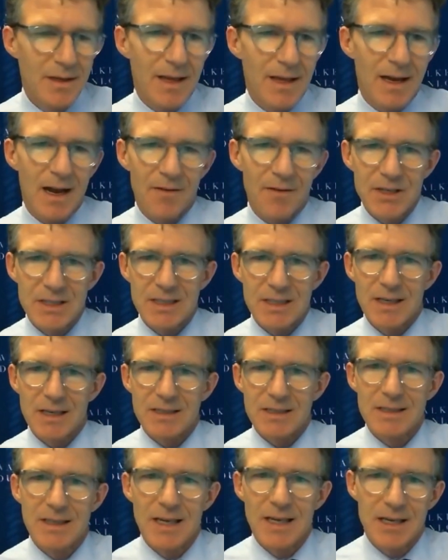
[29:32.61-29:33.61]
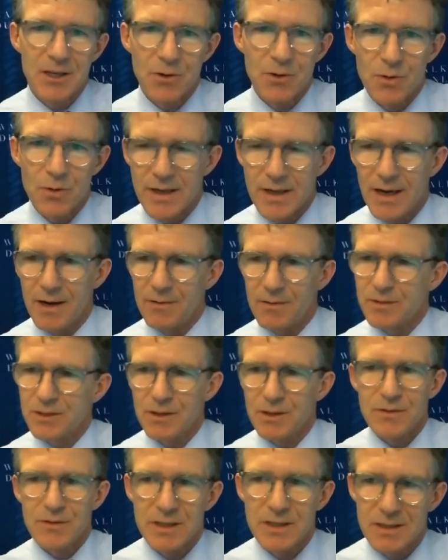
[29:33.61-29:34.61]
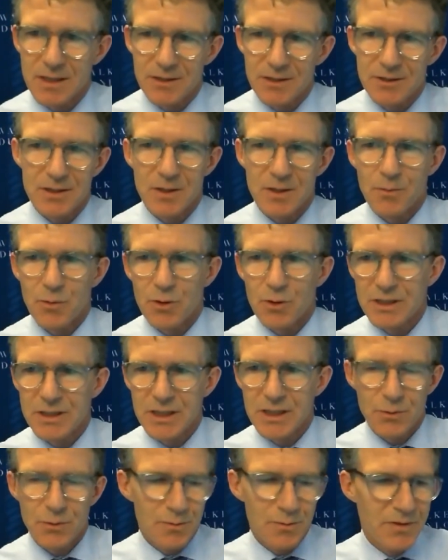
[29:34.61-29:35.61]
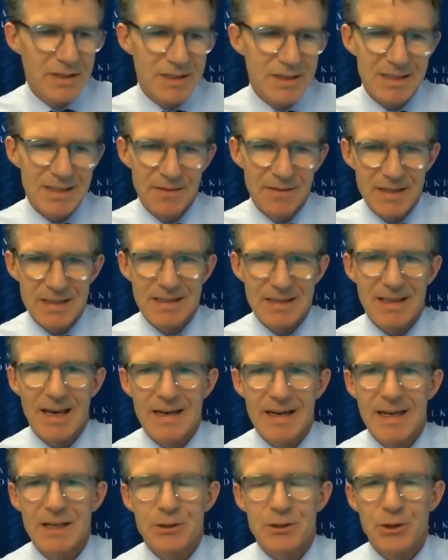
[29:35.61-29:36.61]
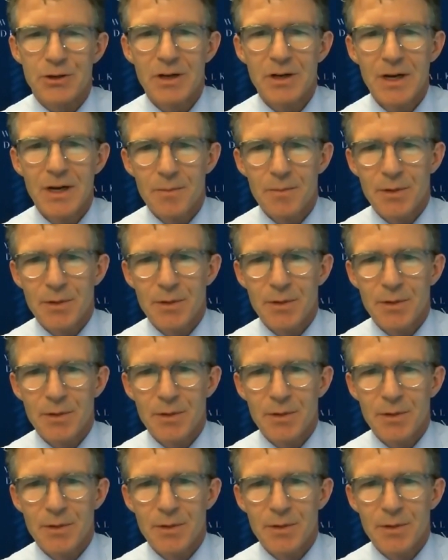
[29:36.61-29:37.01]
That obviously doesn't take into account services such as emergency room visits and things of that nature.